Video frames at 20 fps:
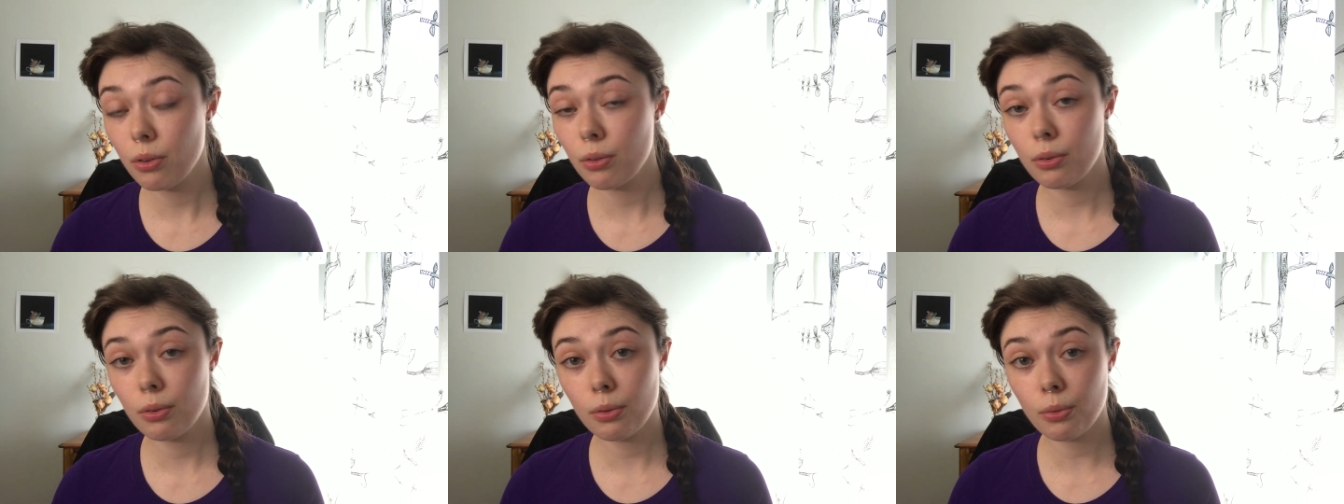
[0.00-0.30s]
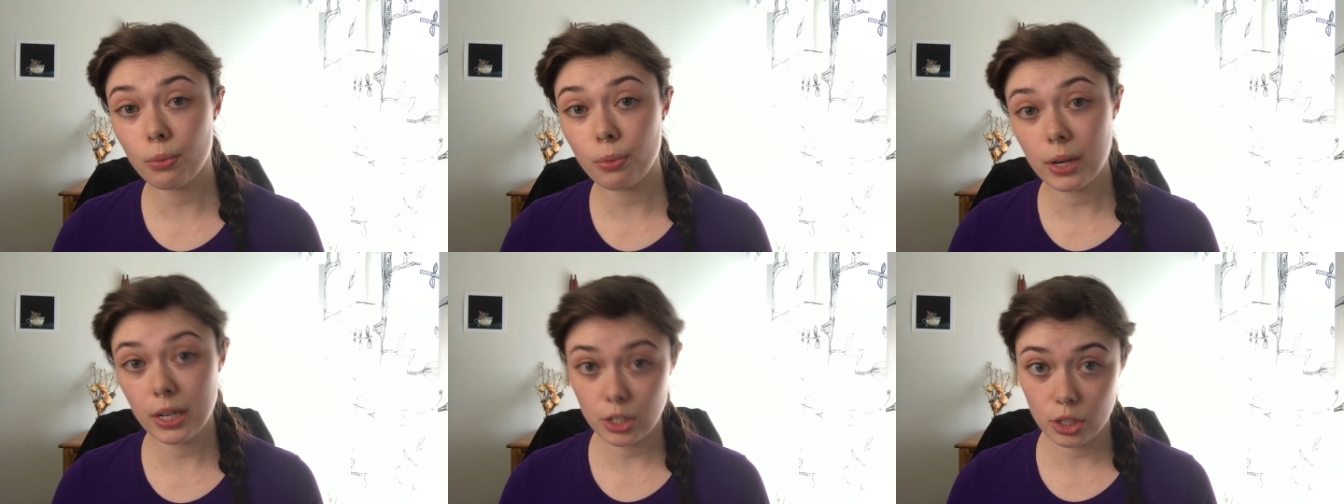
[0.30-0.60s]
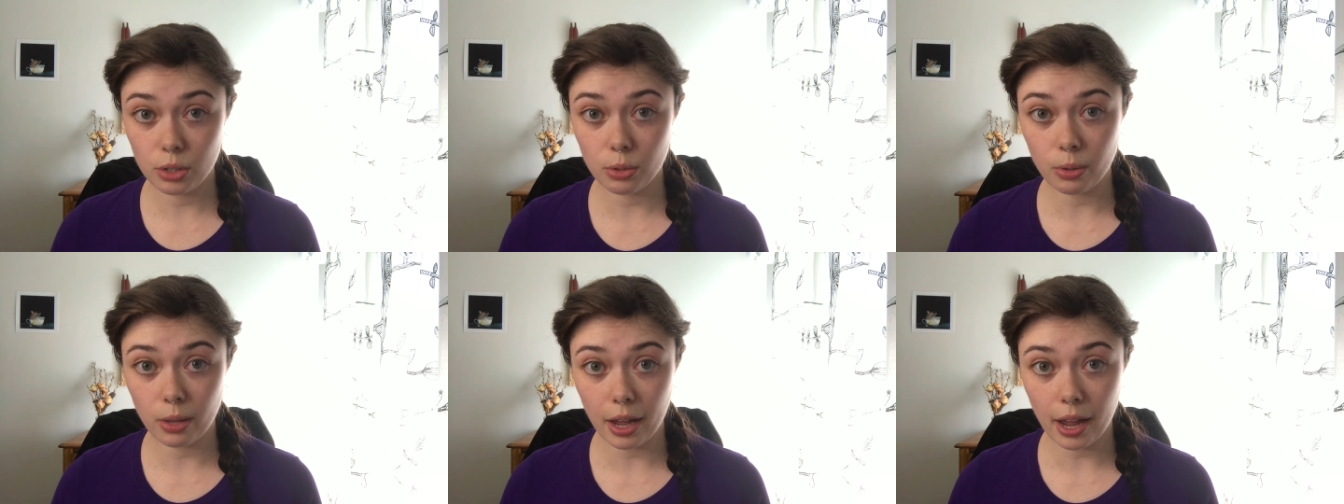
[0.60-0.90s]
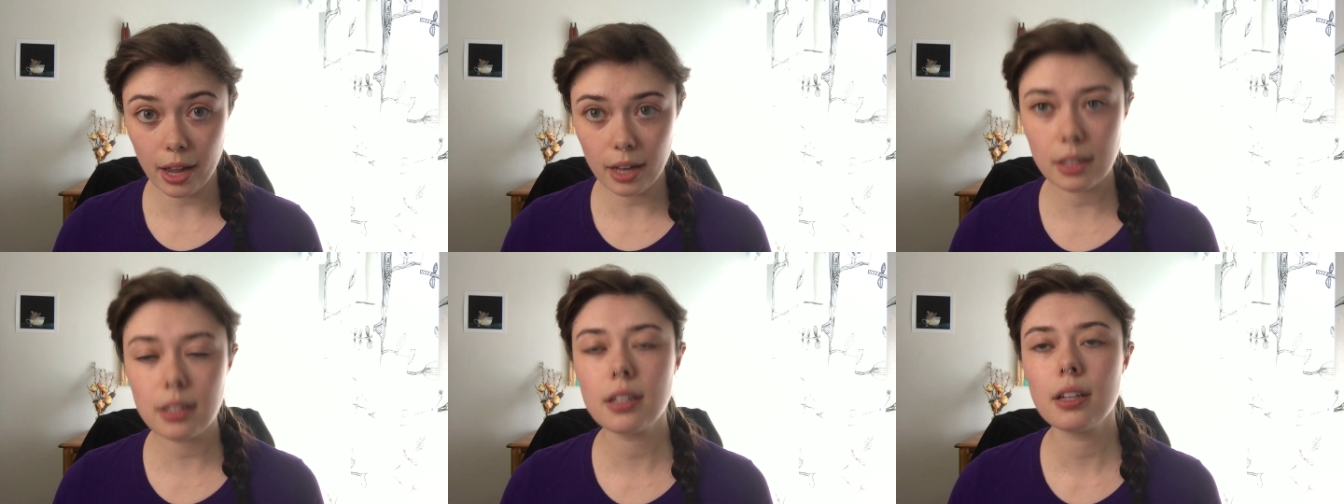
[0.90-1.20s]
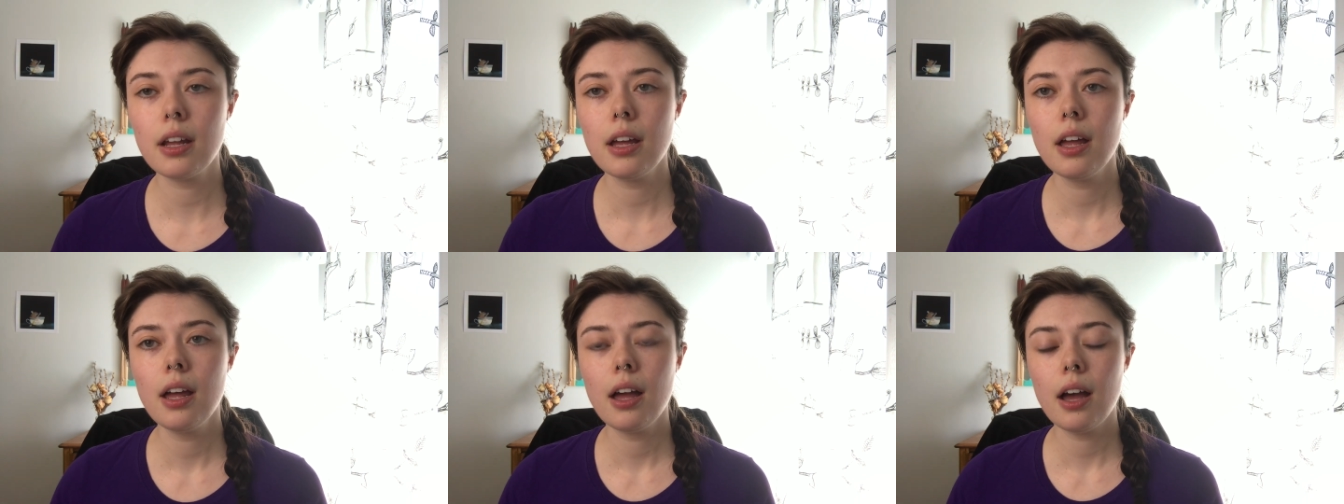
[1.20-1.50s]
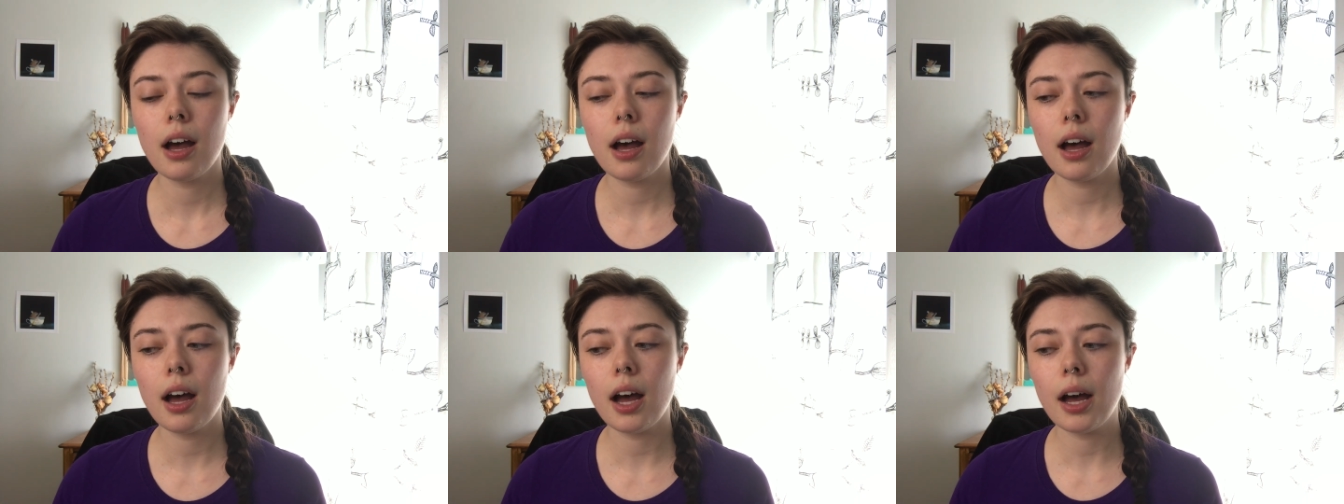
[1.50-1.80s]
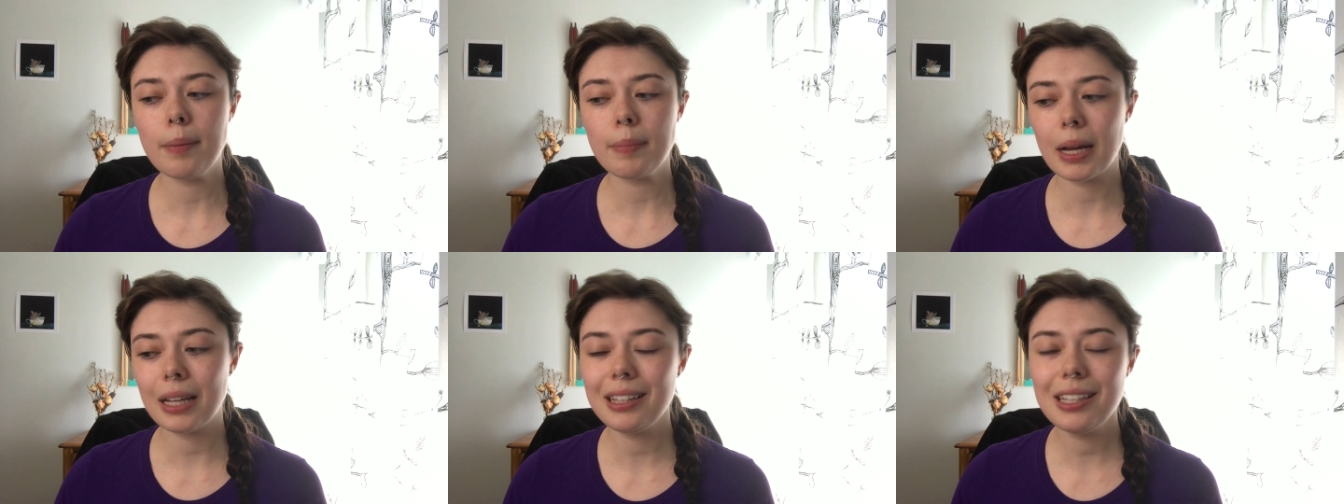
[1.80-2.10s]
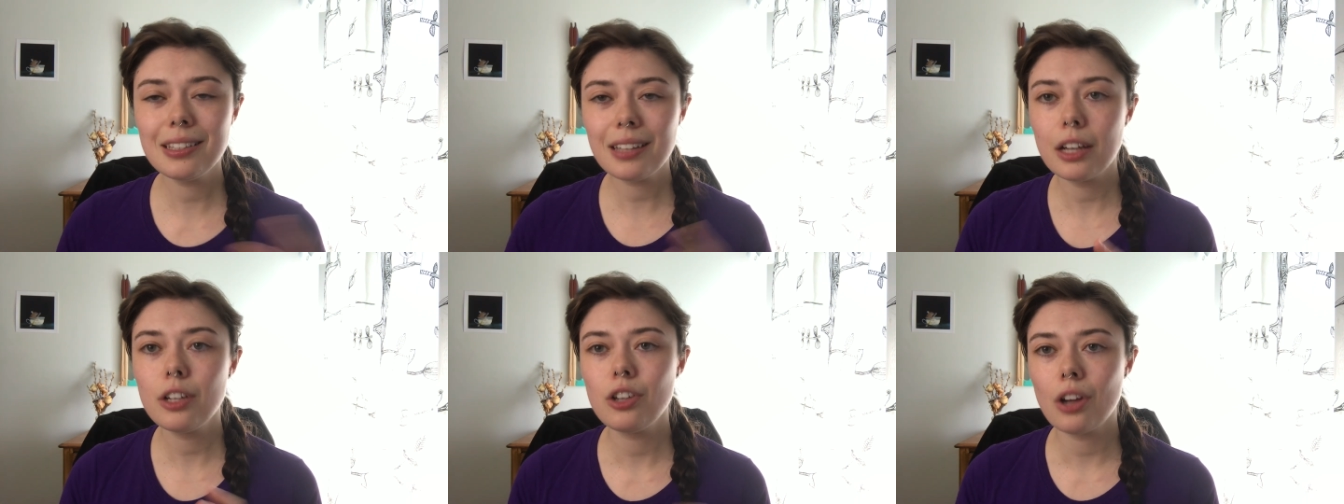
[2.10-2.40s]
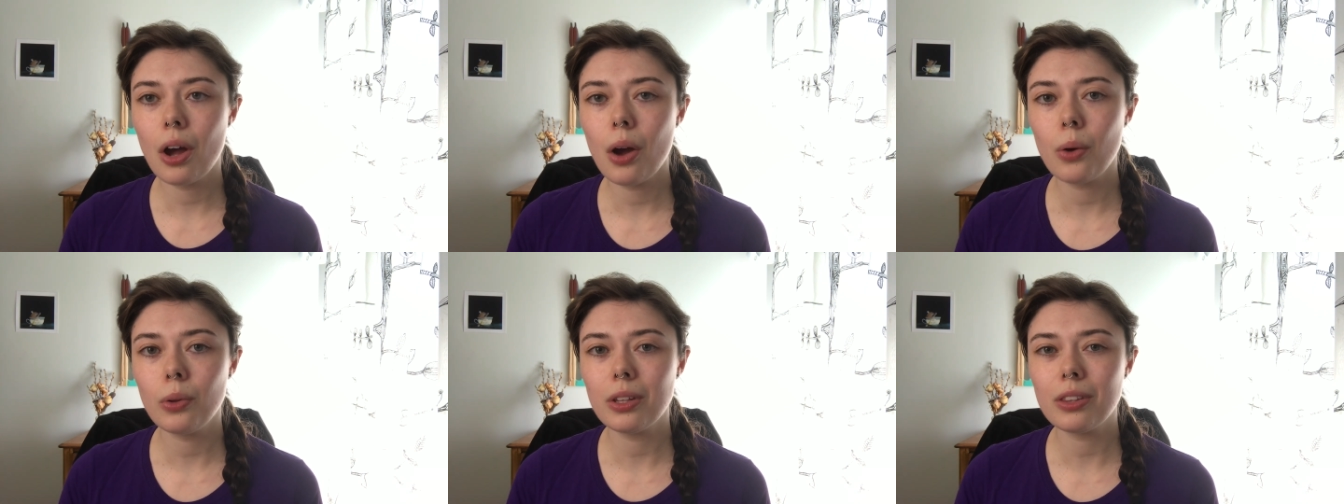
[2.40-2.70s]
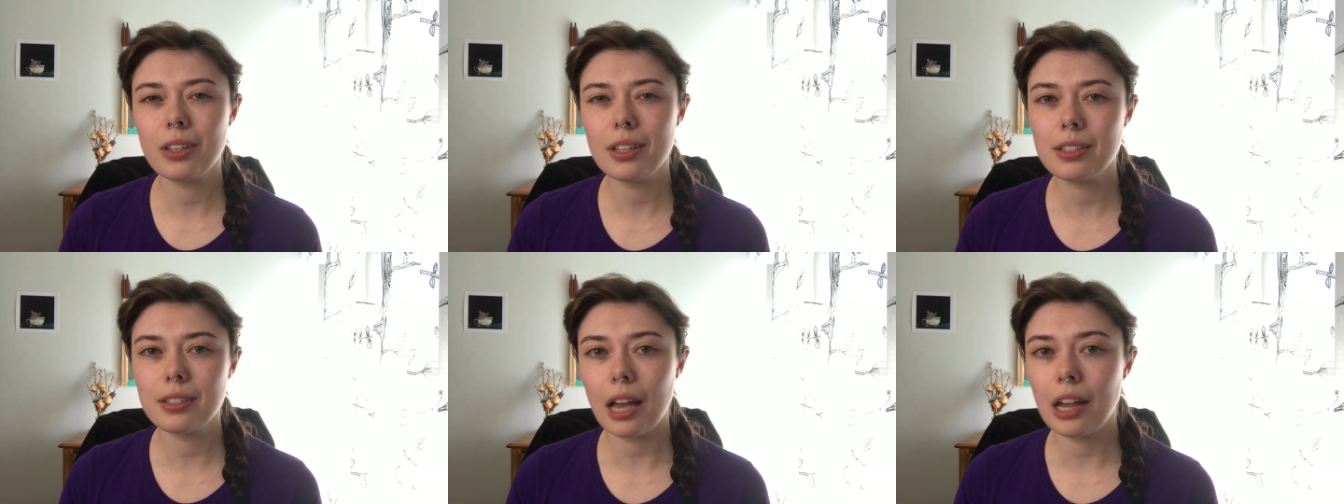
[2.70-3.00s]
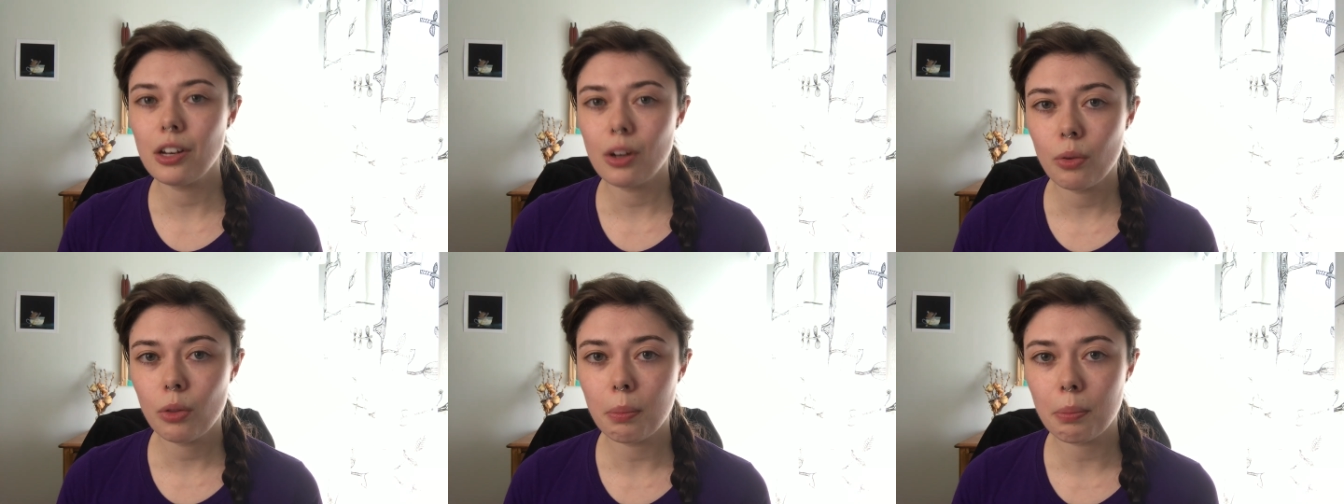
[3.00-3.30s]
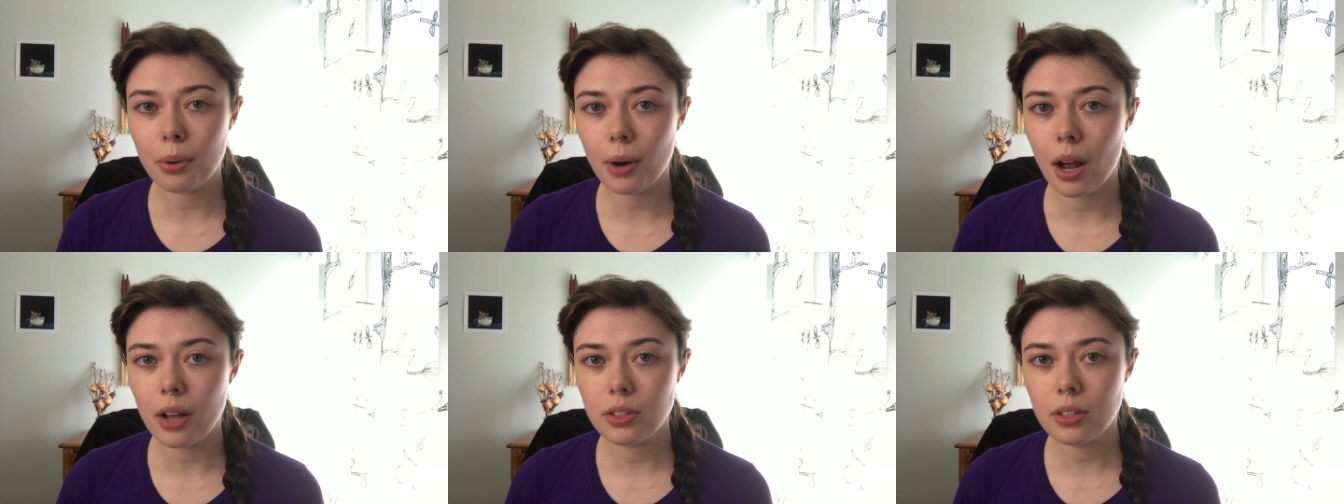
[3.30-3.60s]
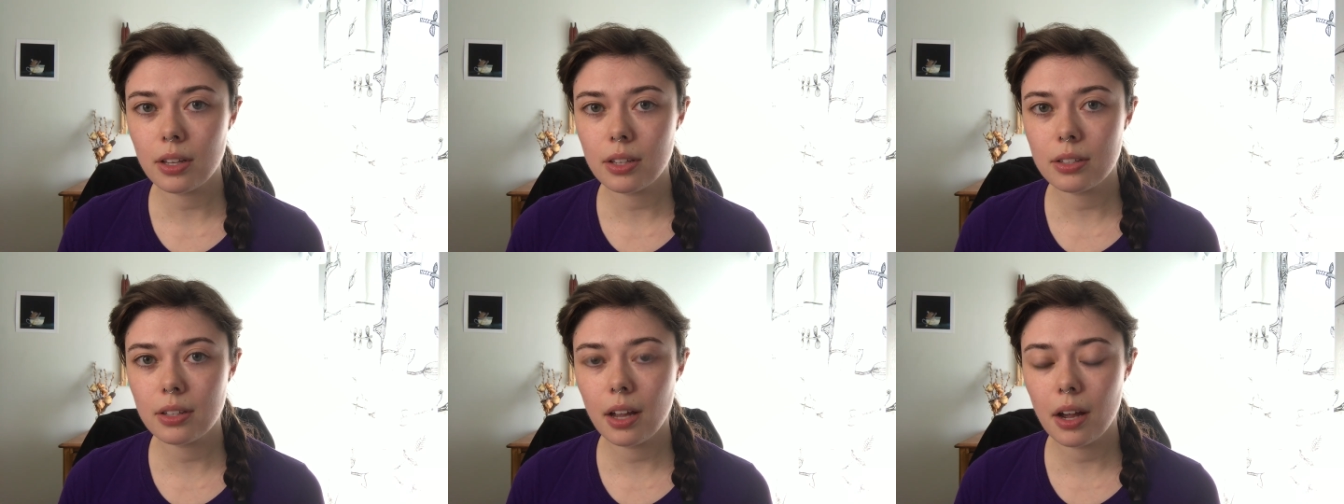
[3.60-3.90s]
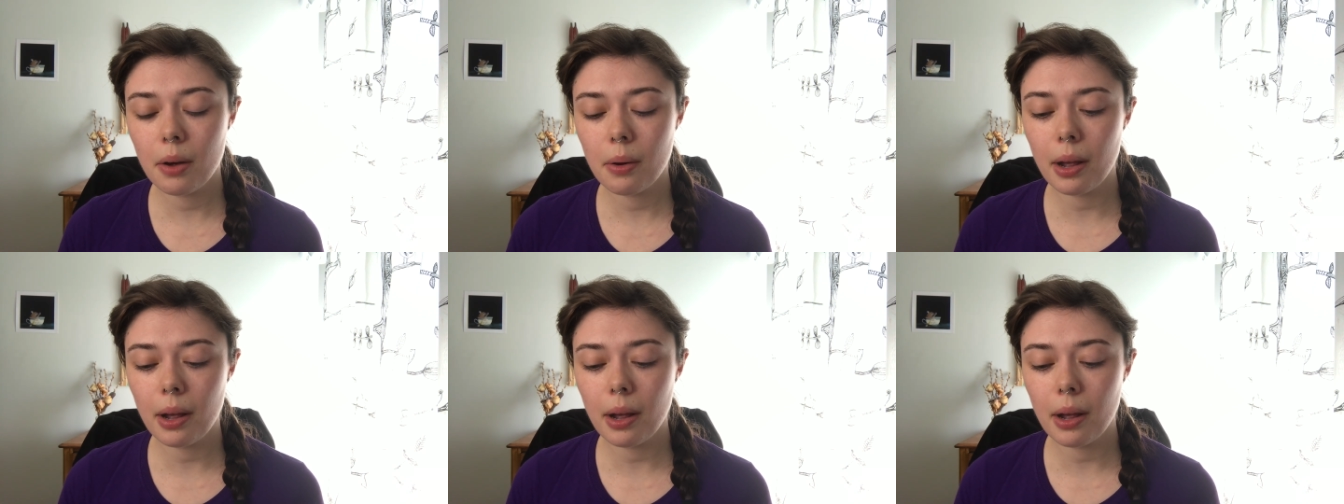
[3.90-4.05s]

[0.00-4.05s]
redo that. At least I know, the thing is I know the process now.